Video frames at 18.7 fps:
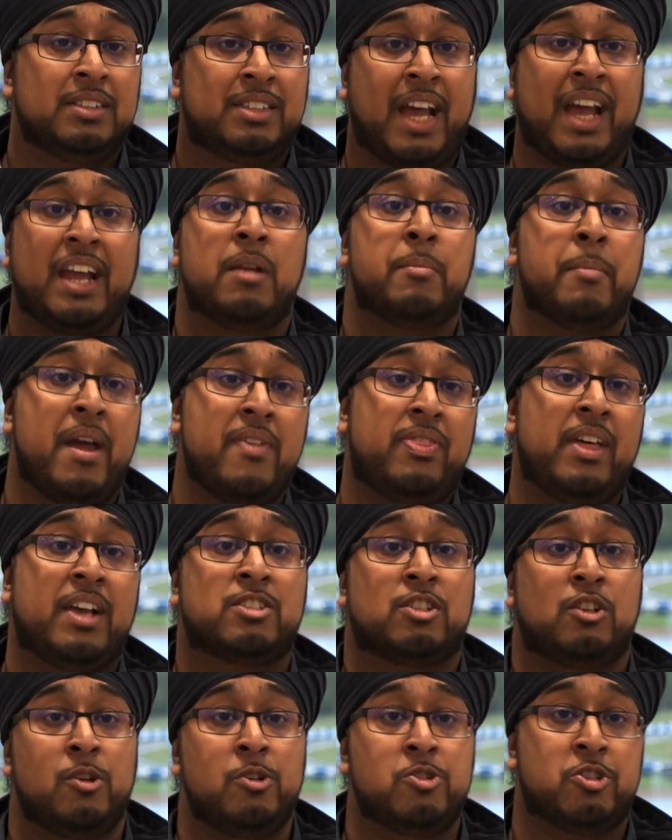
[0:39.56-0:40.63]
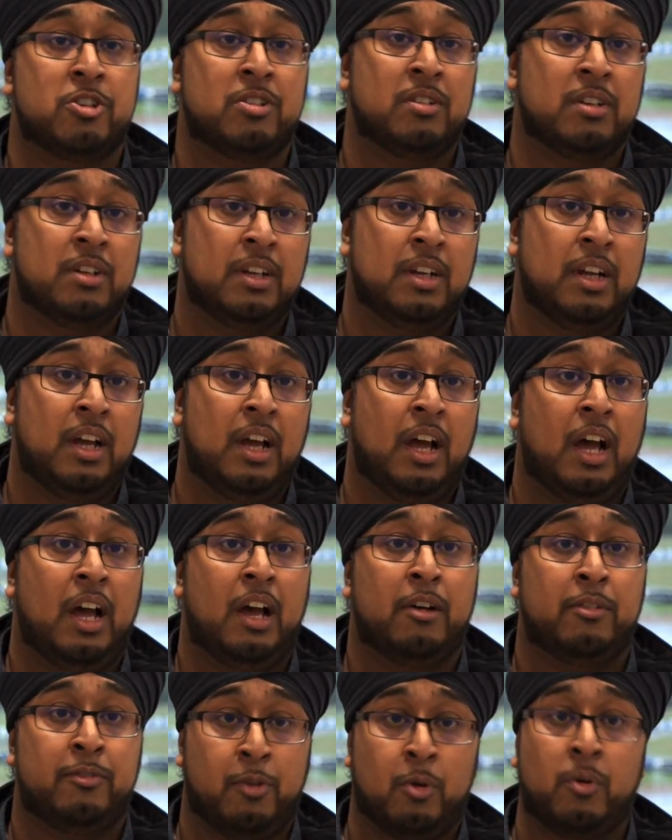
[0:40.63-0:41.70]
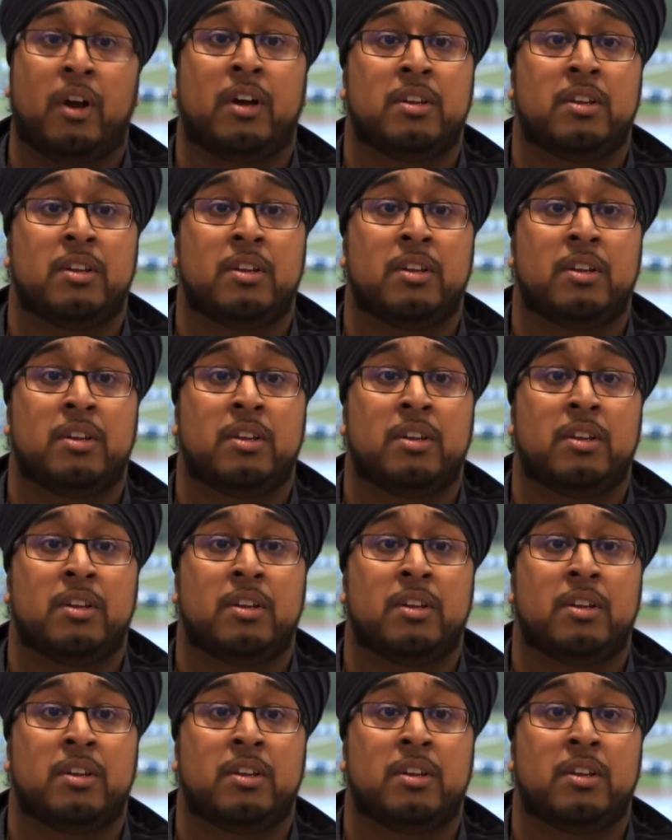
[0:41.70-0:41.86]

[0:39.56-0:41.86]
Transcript: tailor-made their solution for